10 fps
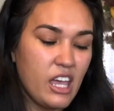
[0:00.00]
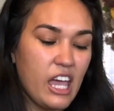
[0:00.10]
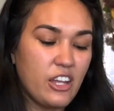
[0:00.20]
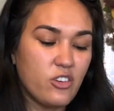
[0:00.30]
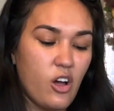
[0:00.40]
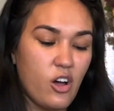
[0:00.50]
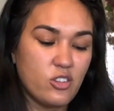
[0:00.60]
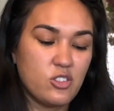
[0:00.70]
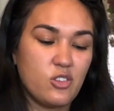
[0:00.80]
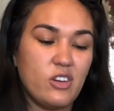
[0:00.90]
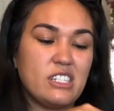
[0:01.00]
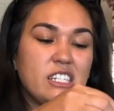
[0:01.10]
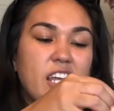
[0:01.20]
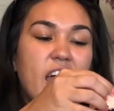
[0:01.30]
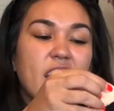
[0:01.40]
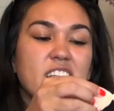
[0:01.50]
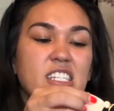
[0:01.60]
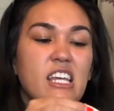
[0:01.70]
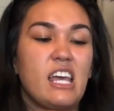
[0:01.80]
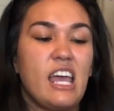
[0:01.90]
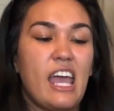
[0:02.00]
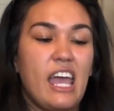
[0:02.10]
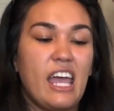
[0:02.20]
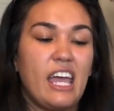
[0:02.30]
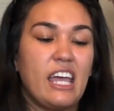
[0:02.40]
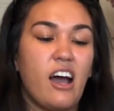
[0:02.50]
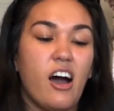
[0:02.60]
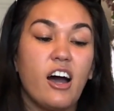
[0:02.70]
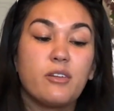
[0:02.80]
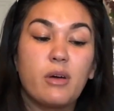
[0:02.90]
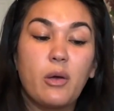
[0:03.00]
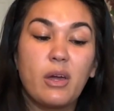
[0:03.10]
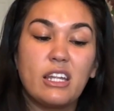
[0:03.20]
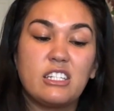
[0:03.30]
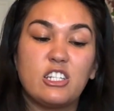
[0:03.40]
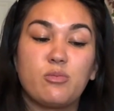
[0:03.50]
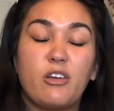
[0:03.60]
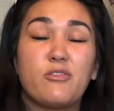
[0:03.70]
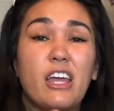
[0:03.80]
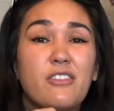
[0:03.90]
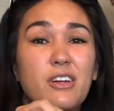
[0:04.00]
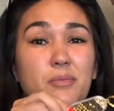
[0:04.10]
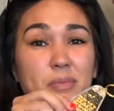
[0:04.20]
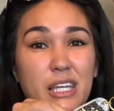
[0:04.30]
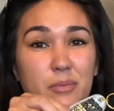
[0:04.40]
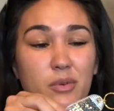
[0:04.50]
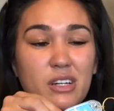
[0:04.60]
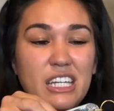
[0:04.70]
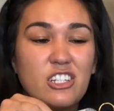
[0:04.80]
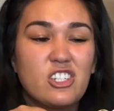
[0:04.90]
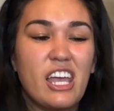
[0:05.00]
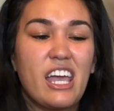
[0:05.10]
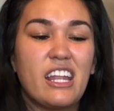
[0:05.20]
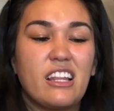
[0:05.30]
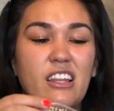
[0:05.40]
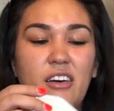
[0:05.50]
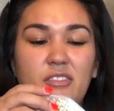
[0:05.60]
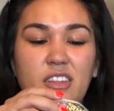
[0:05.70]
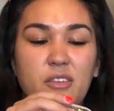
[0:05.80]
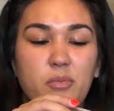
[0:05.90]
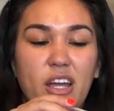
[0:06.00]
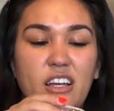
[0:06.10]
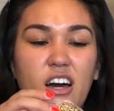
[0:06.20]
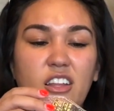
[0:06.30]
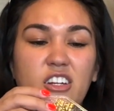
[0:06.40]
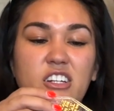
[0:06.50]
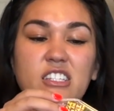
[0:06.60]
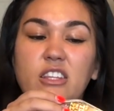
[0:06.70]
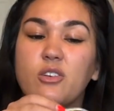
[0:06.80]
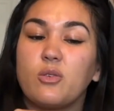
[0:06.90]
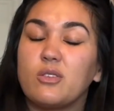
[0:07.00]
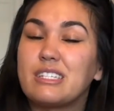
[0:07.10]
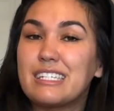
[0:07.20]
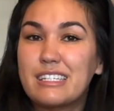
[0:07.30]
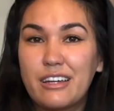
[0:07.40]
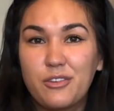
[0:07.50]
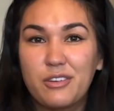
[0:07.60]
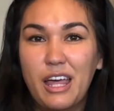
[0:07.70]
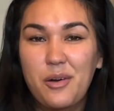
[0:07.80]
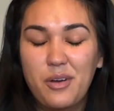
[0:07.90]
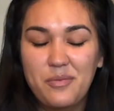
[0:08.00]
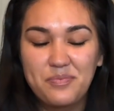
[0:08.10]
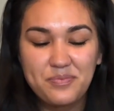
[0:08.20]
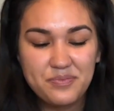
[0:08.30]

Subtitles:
And you're also going to get a On My Way to Teach My Favorite People keychain. Love the bright colors and the gold detail for that one.